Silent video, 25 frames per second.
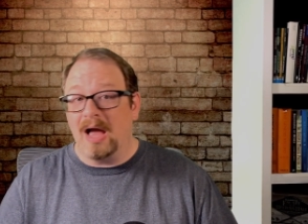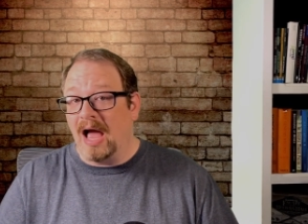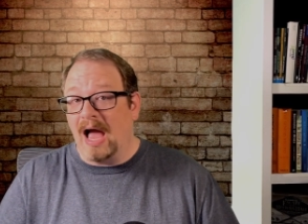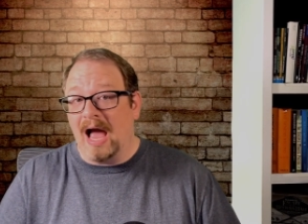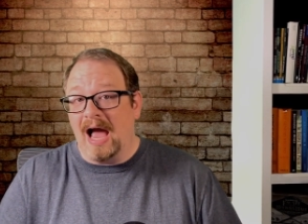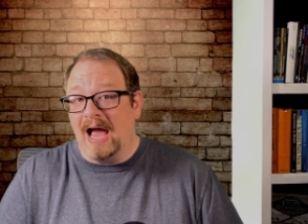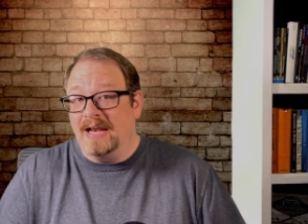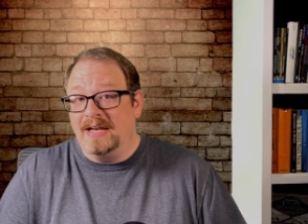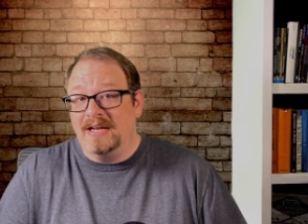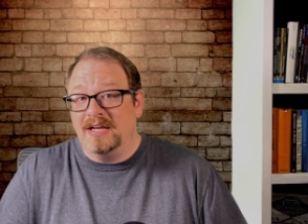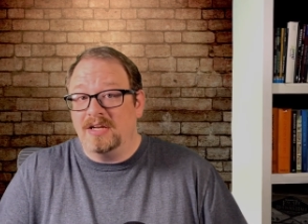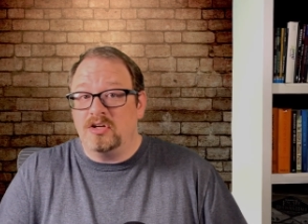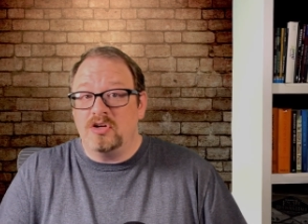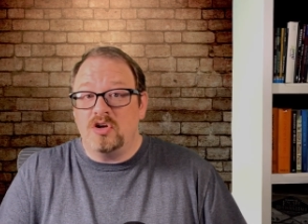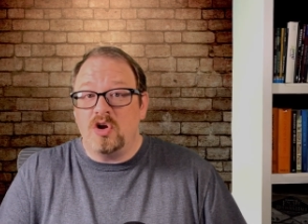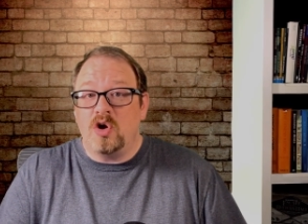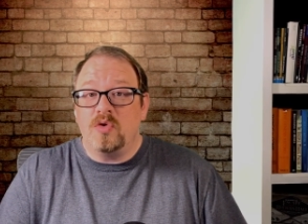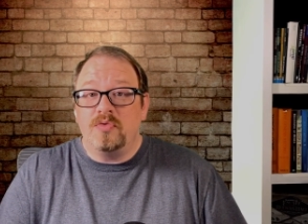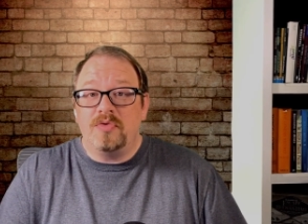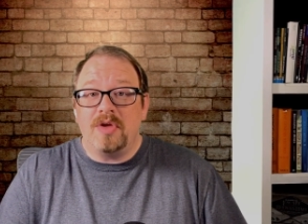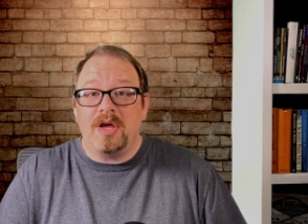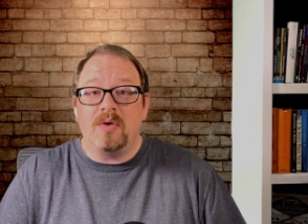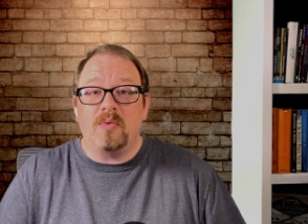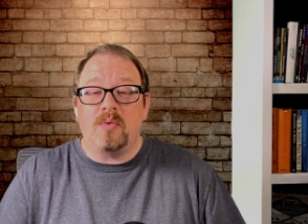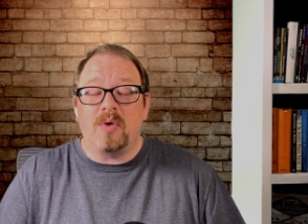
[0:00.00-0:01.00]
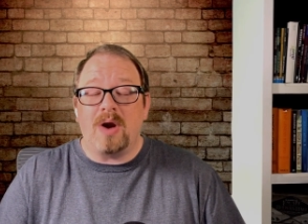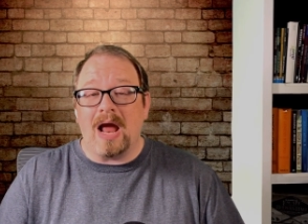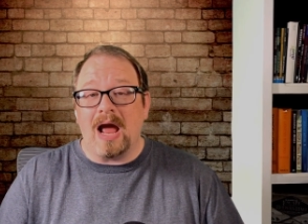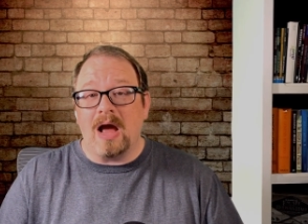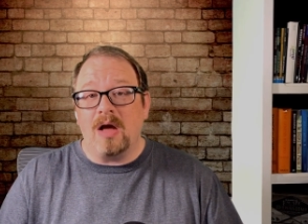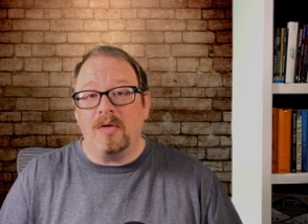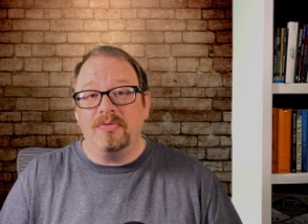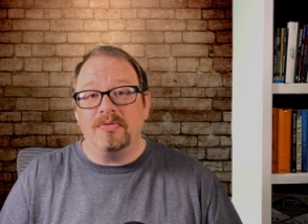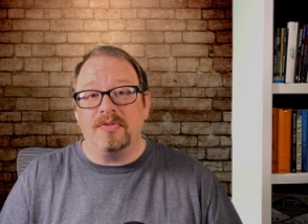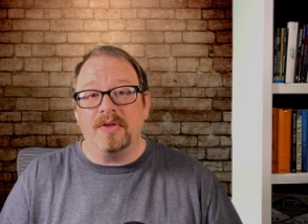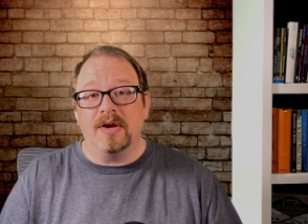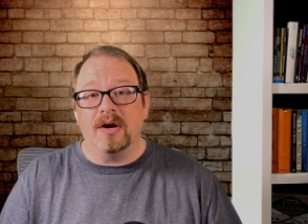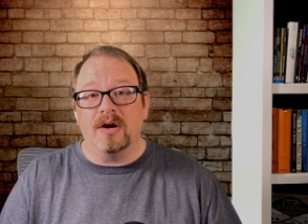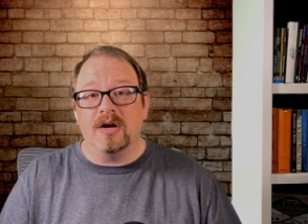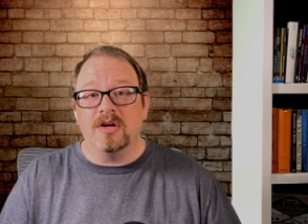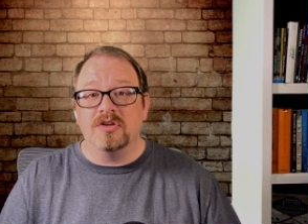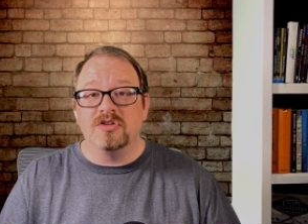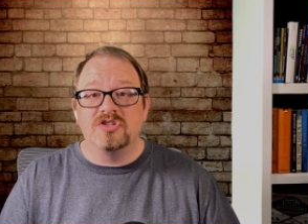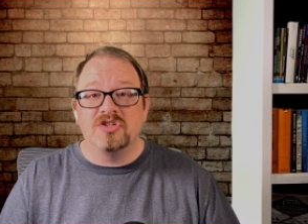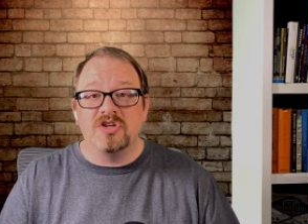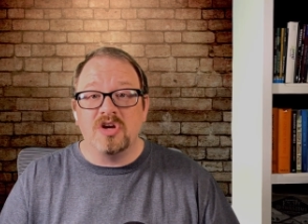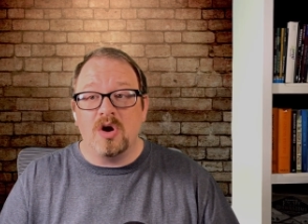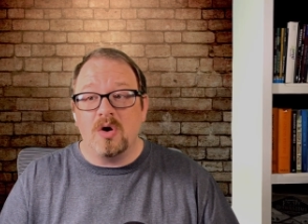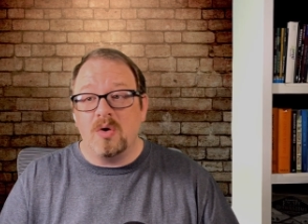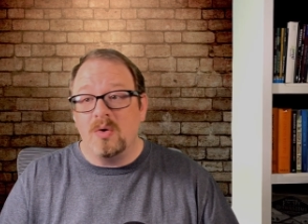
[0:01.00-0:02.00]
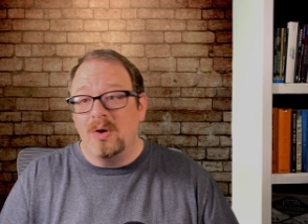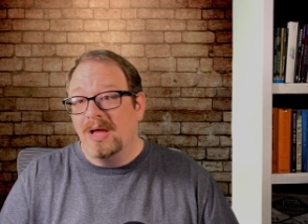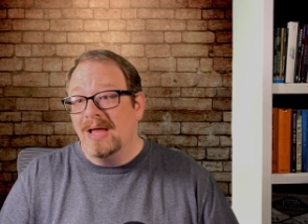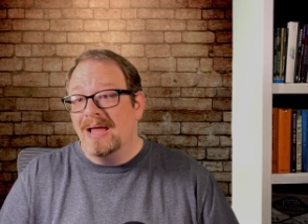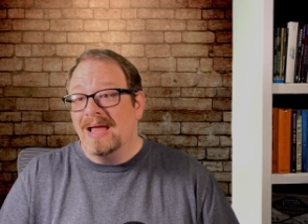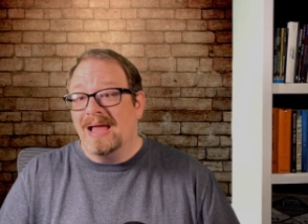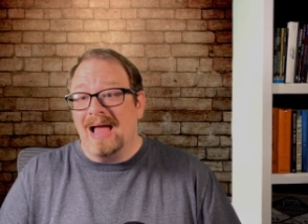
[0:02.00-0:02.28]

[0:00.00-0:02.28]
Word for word: I didn't know they were out there. And so,